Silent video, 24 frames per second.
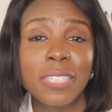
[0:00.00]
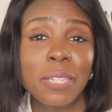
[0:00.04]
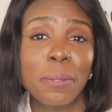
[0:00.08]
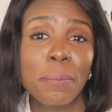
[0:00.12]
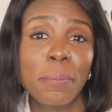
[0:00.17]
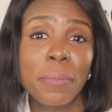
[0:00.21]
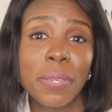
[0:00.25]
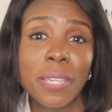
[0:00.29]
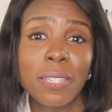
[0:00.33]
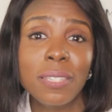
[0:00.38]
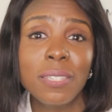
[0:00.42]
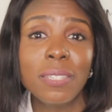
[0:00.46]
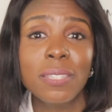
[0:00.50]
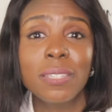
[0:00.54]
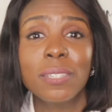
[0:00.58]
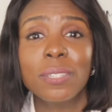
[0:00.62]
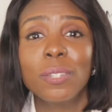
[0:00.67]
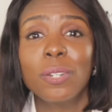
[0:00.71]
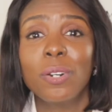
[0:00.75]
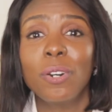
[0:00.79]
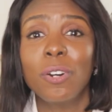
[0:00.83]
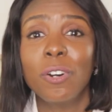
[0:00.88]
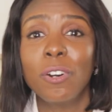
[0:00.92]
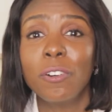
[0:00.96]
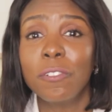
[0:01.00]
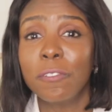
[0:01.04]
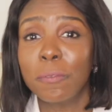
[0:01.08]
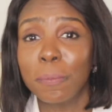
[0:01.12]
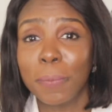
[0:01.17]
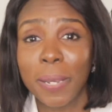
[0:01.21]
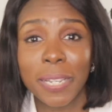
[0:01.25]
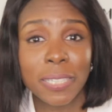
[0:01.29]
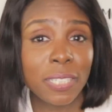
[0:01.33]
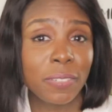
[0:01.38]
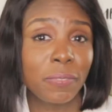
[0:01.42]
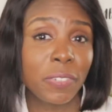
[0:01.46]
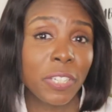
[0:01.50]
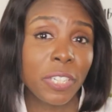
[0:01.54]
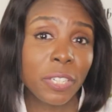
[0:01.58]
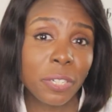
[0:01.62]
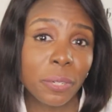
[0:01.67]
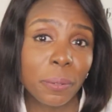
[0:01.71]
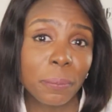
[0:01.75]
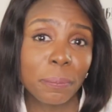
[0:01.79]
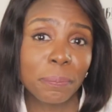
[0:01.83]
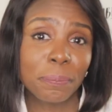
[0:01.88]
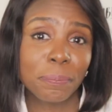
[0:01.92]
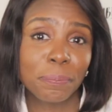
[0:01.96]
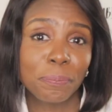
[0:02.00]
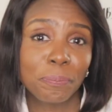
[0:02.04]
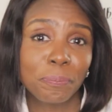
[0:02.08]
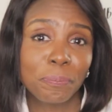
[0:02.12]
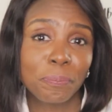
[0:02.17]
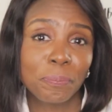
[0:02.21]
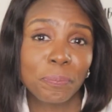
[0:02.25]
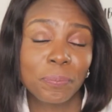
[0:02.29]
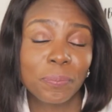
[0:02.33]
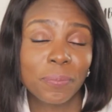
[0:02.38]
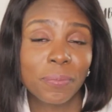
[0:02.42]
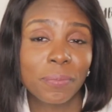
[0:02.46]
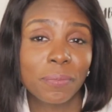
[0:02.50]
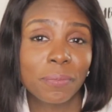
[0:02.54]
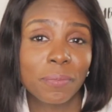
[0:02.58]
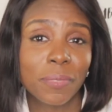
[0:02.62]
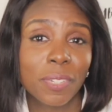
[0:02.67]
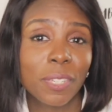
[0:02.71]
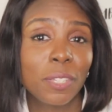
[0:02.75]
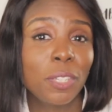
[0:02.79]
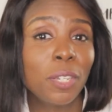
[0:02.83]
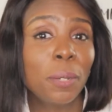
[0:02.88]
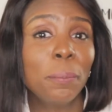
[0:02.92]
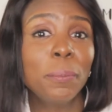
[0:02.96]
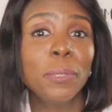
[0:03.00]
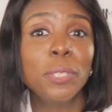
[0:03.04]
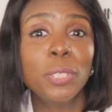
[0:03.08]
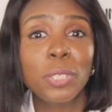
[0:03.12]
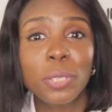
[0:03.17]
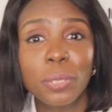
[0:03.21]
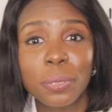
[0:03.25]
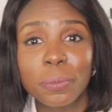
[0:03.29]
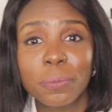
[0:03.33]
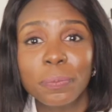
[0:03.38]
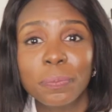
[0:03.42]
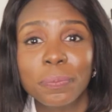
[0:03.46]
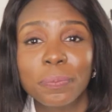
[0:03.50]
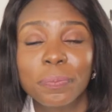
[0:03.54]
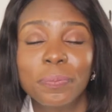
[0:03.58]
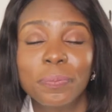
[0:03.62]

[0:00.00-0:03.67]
a means of passive income? Number two,